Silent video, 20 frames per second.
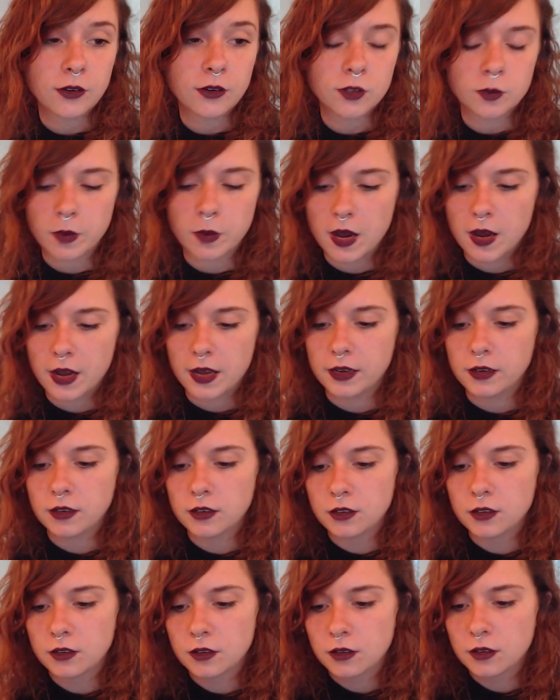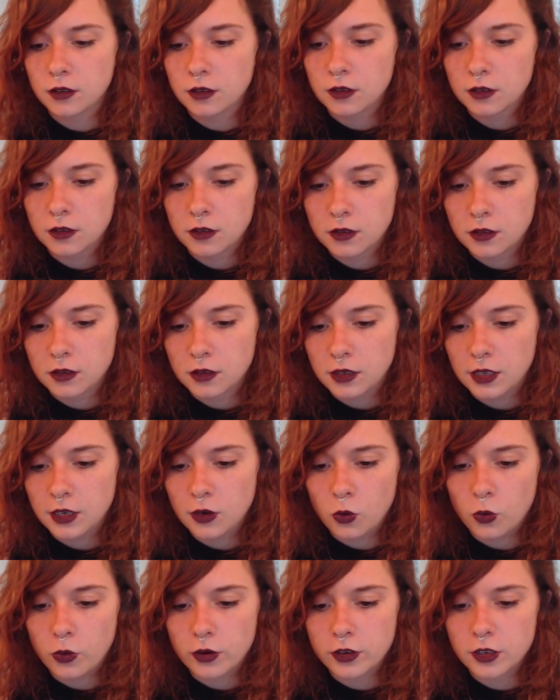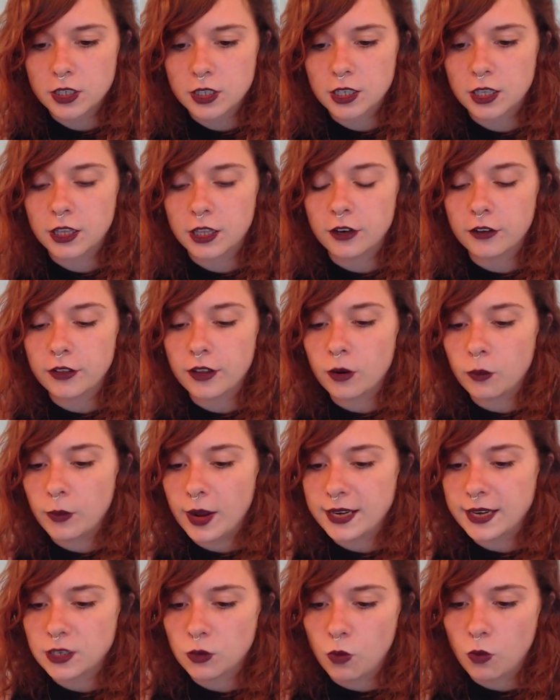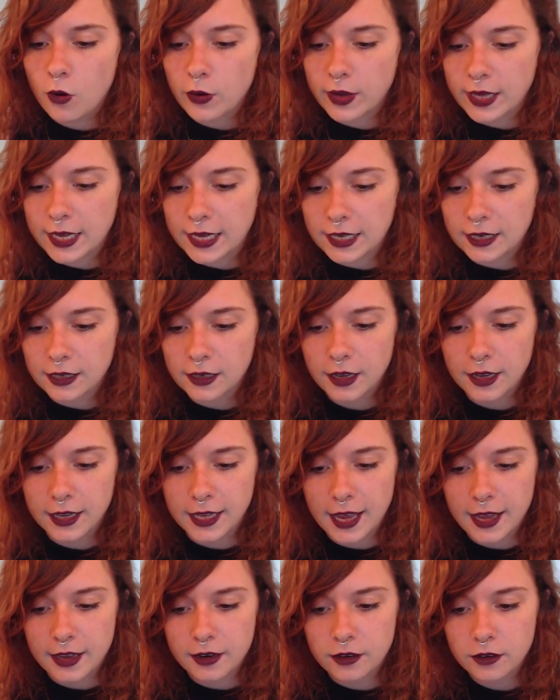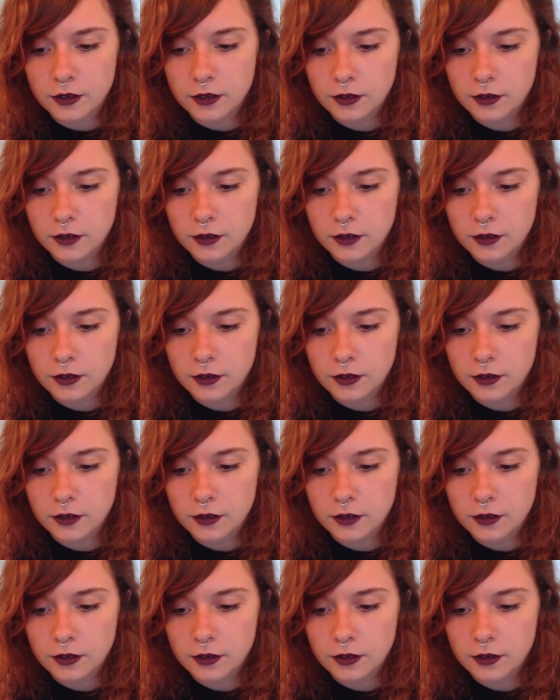behind, in order to clear their way to Woking again.